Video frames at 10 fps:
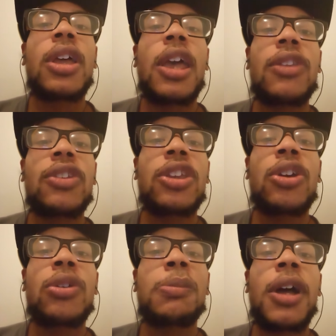and
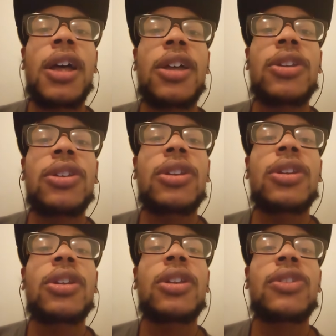secured bond
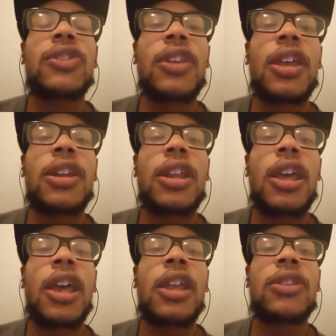set
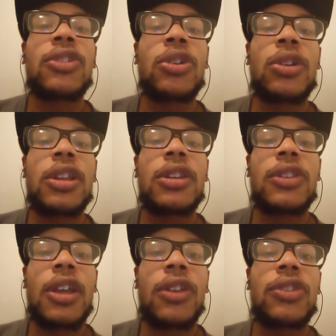at
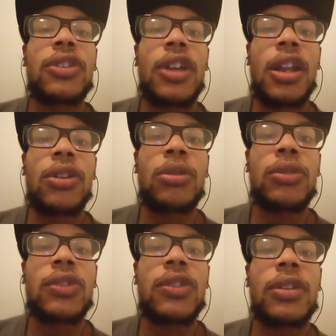
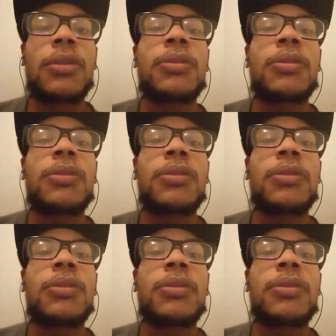$30,000.